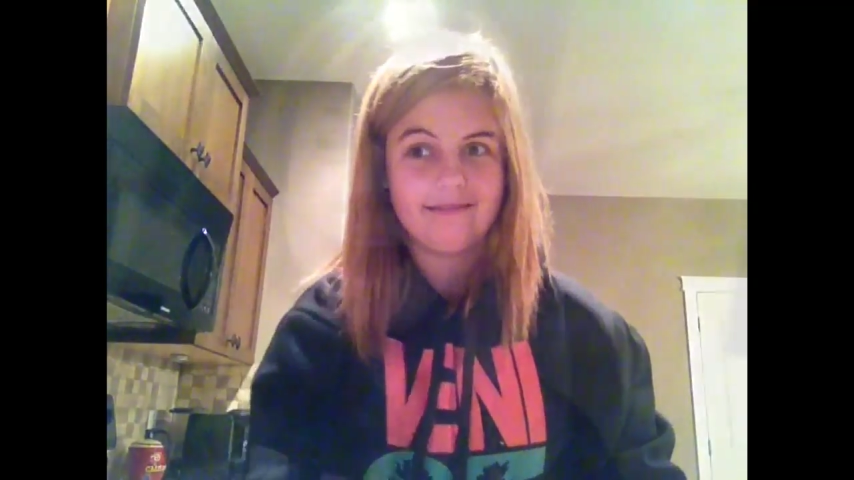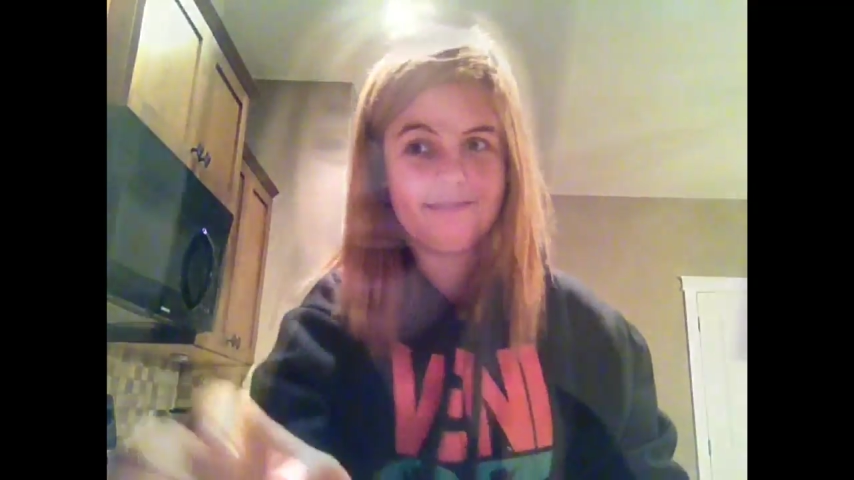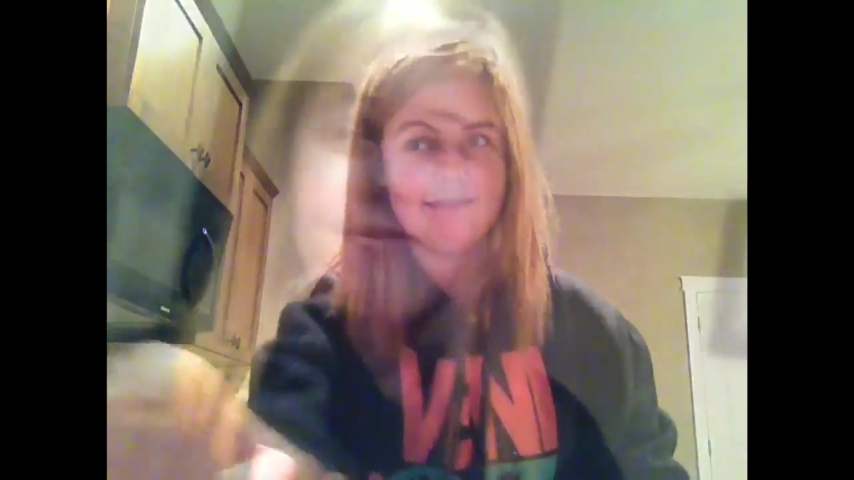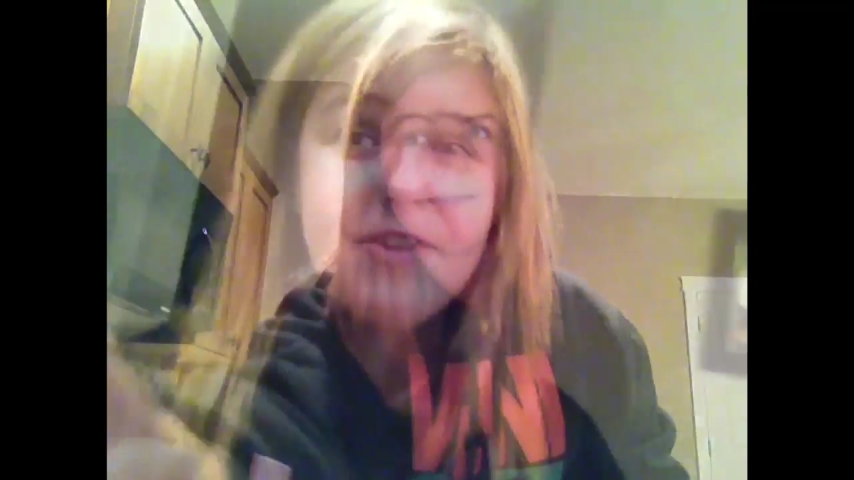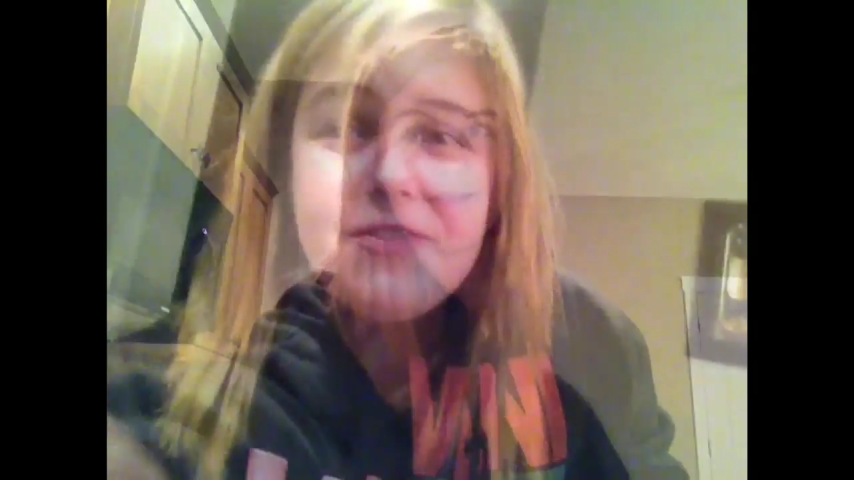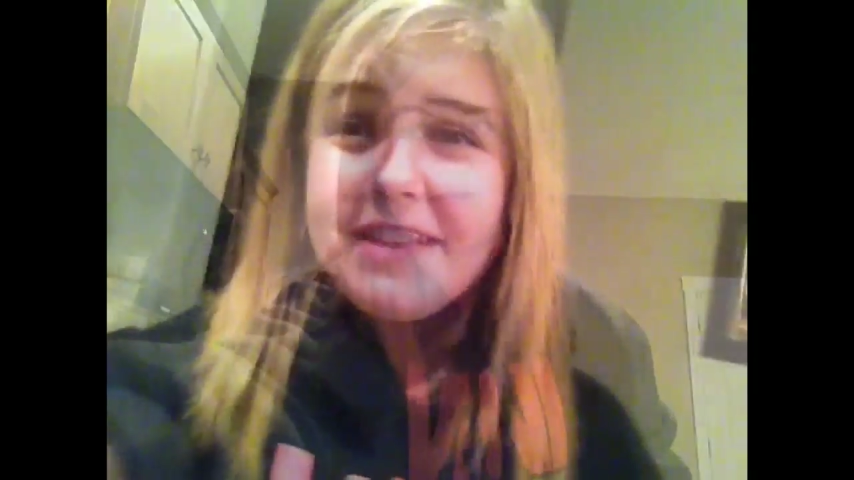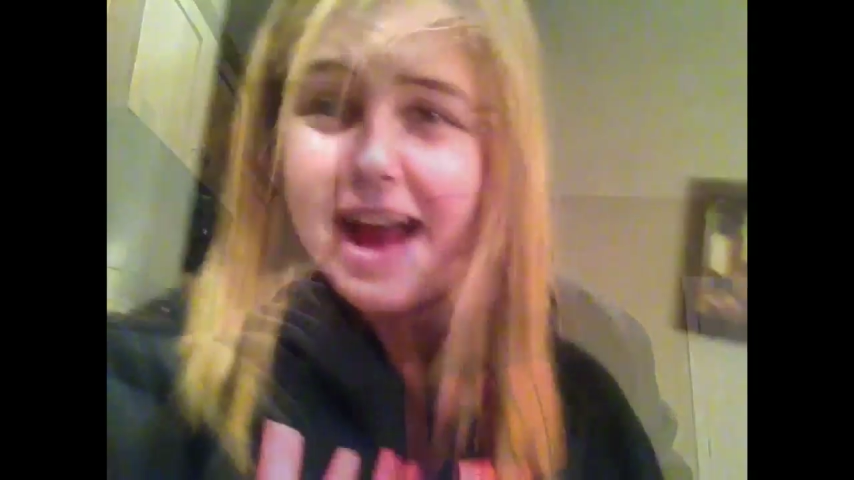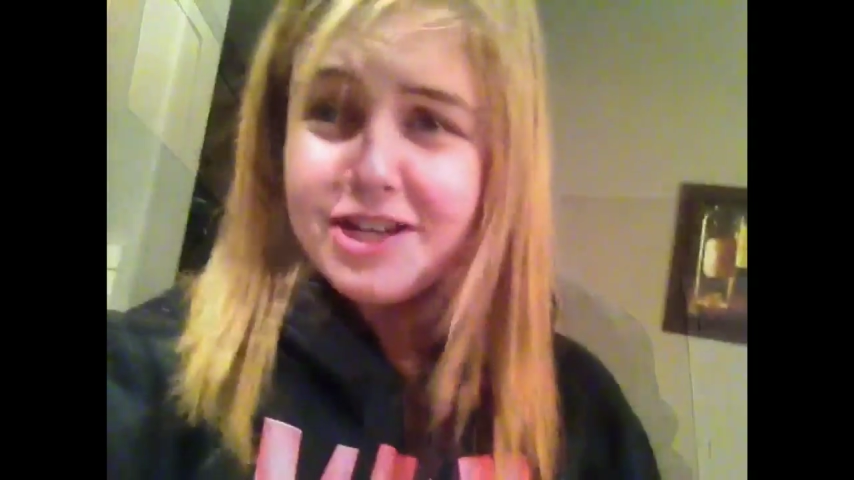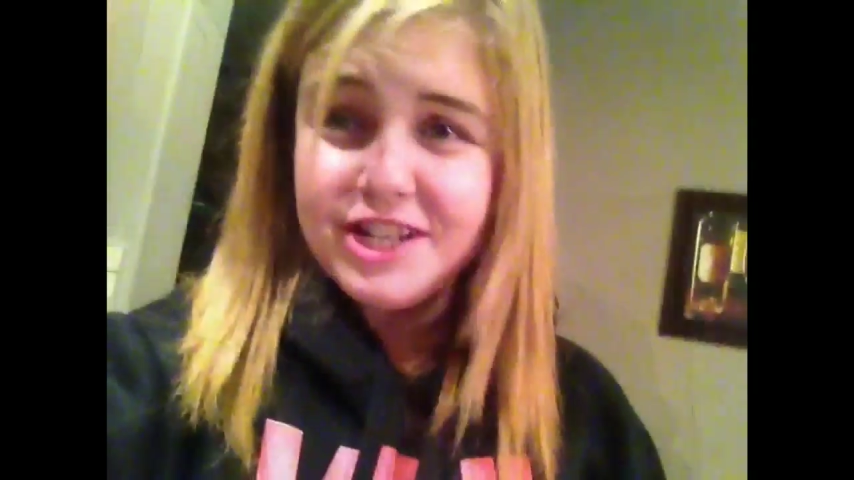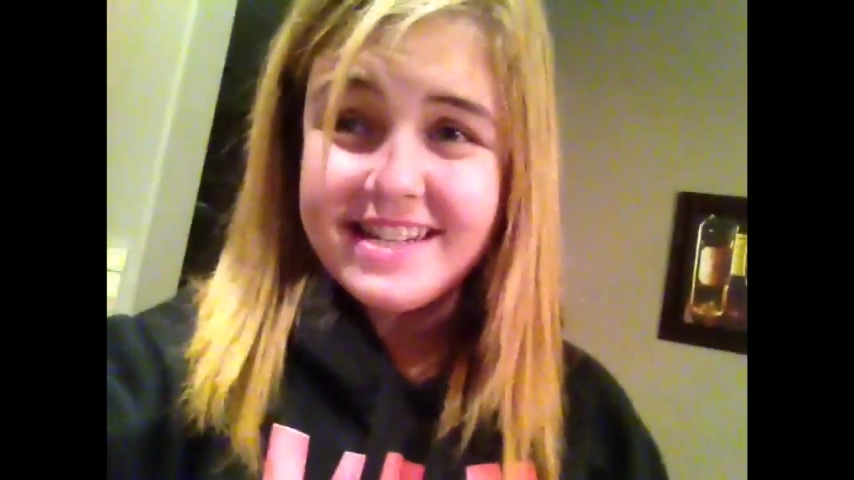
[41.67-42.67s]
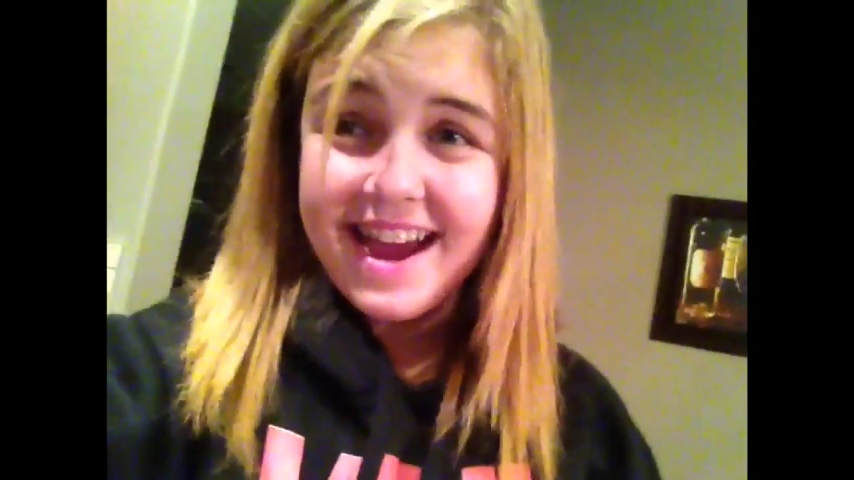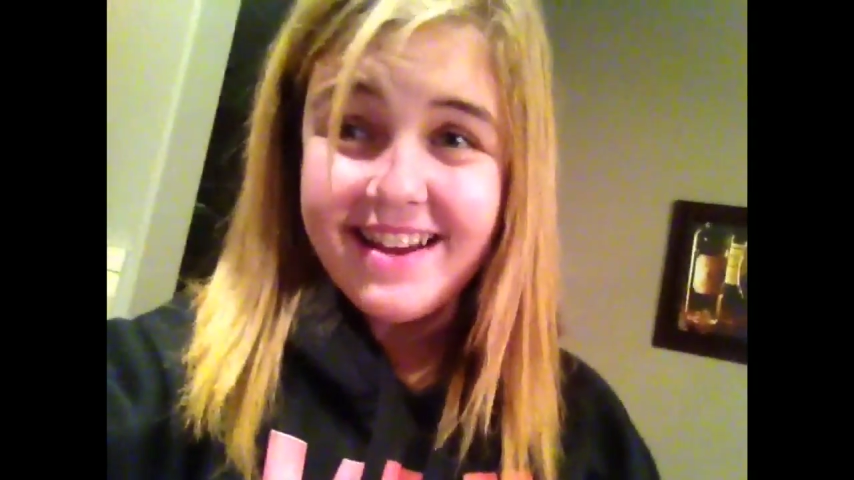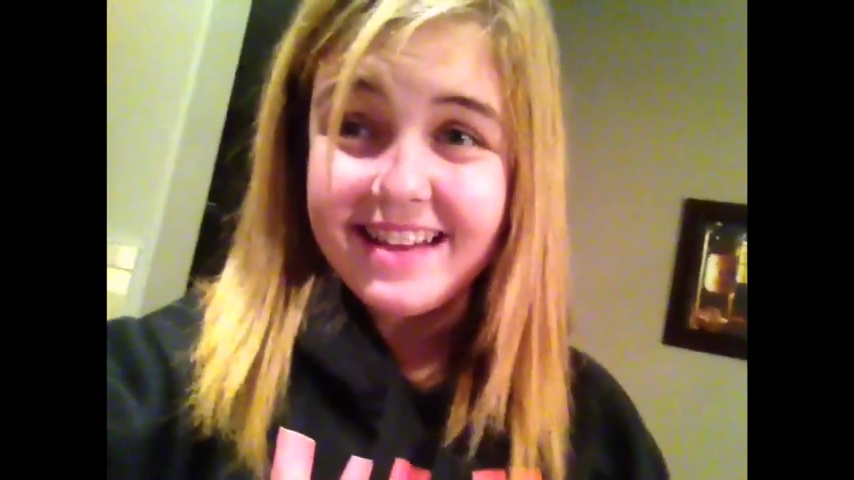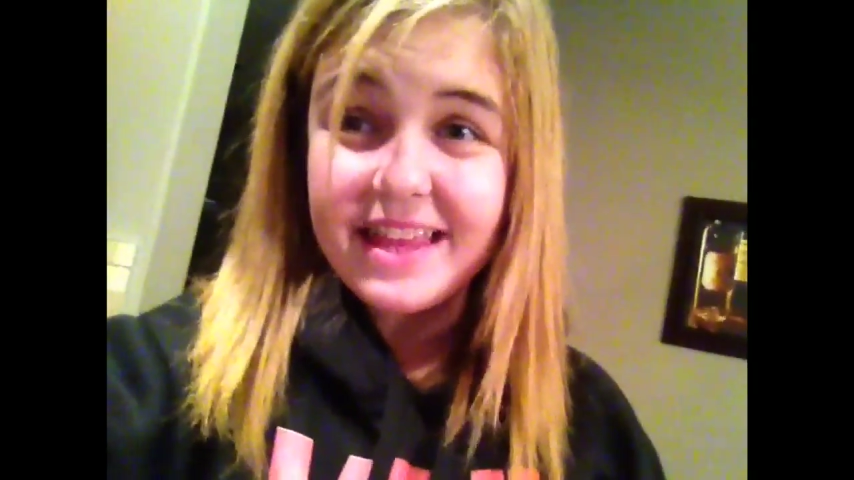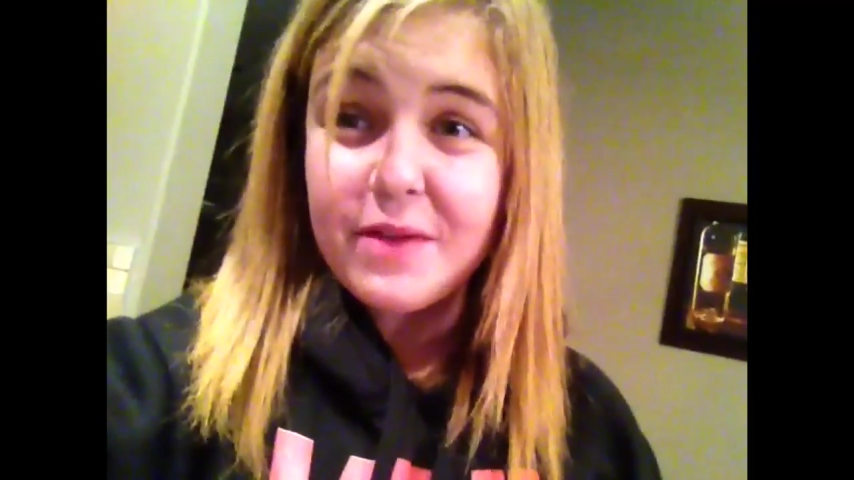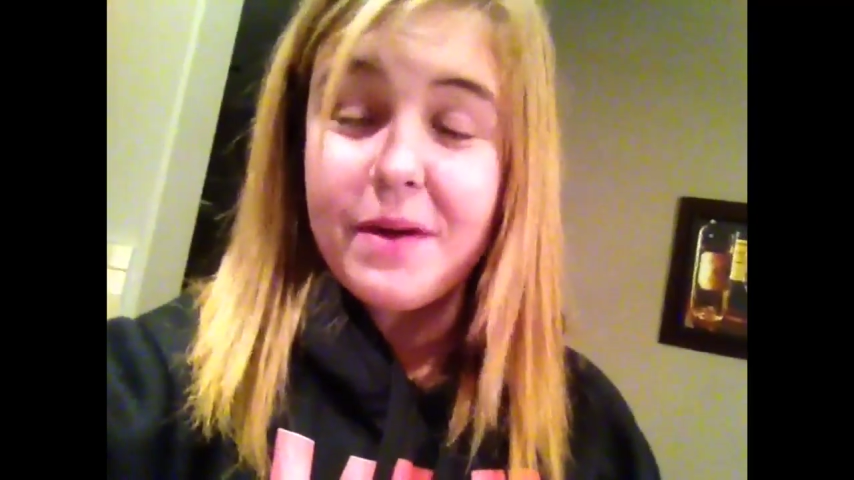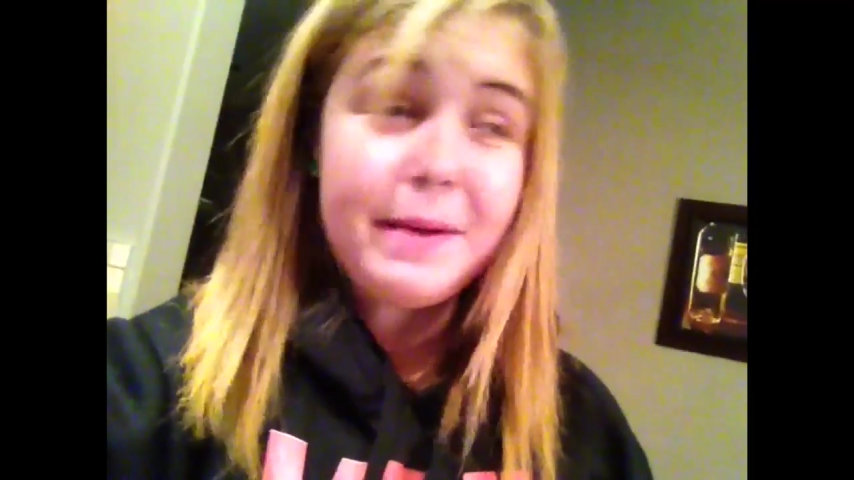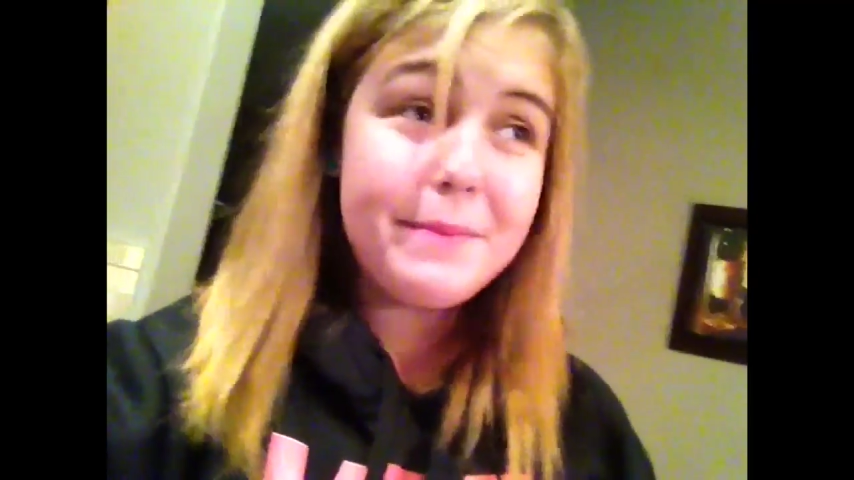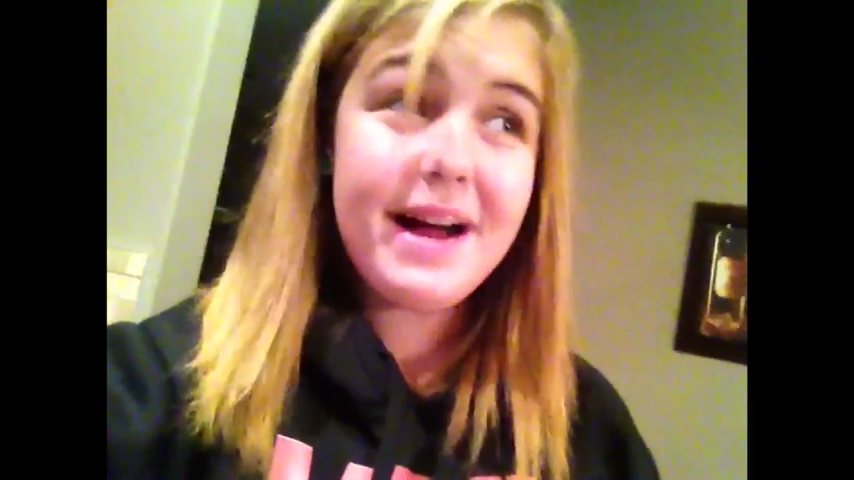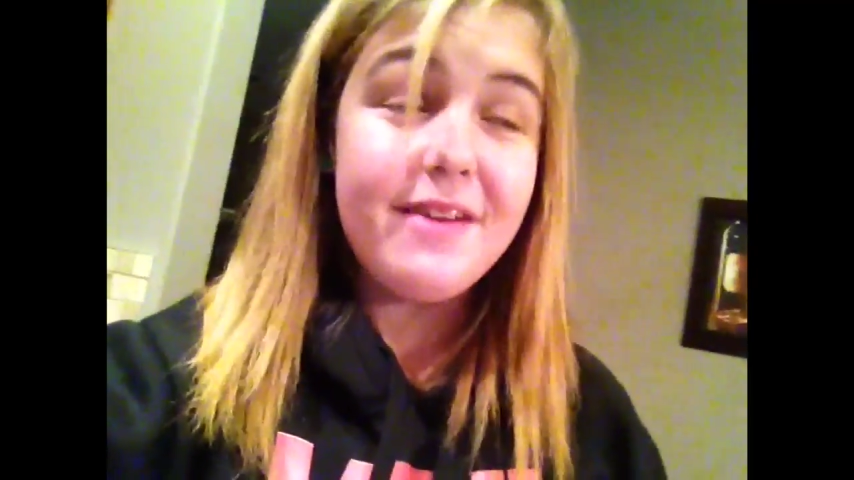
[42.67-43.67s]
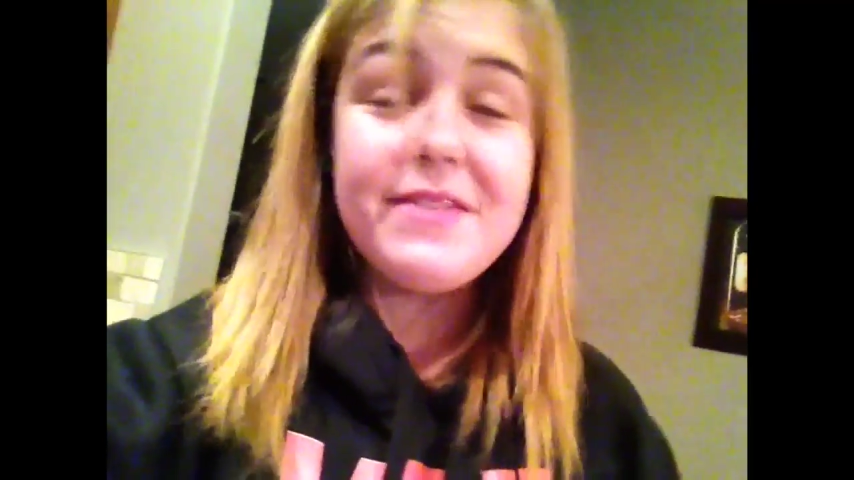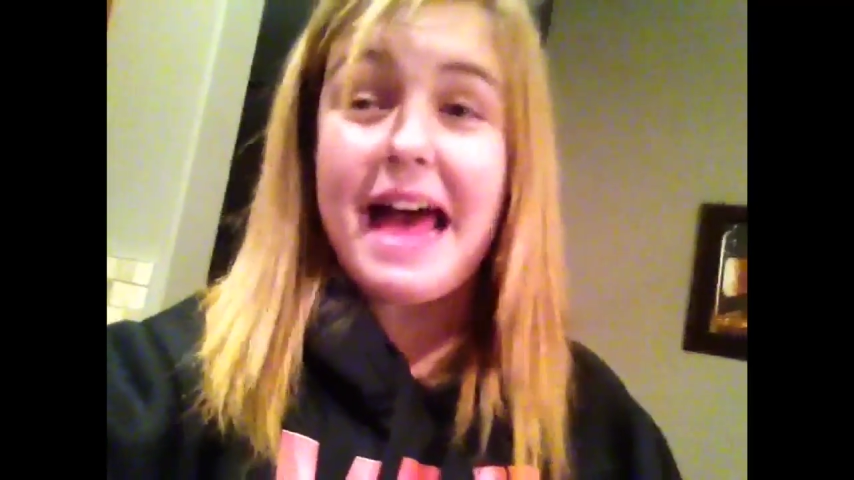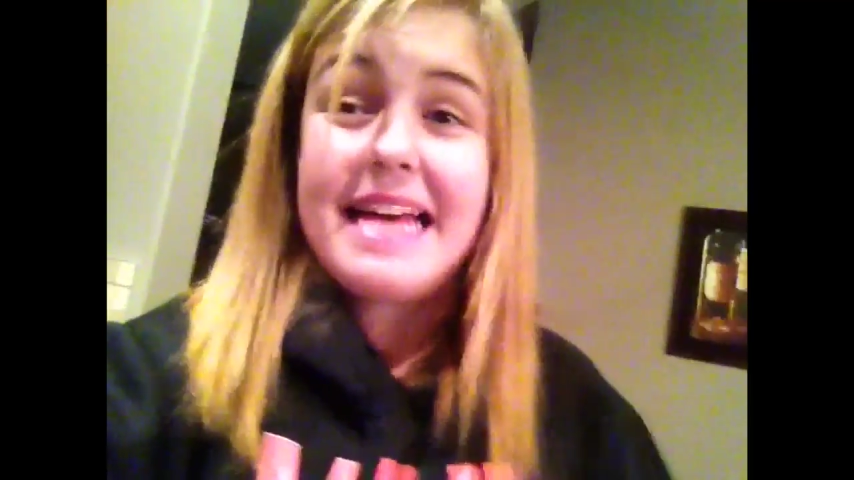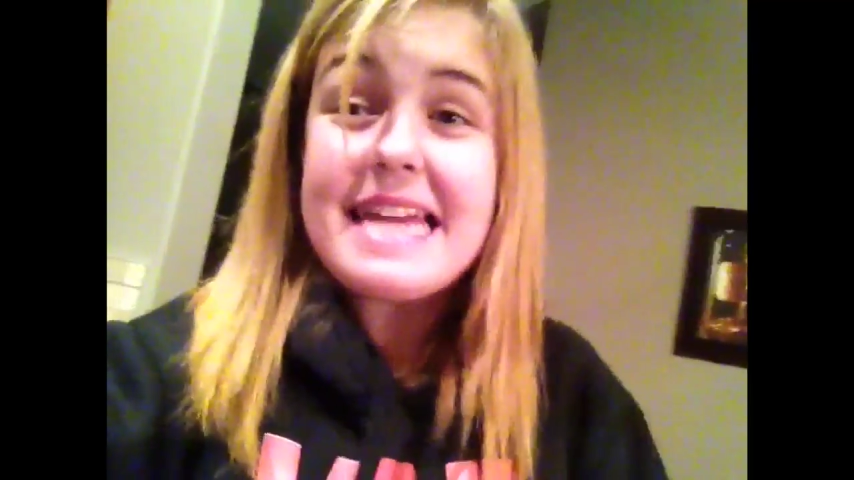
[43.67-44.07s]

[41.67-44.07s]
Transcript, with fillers: Have a flashy title like the one above that has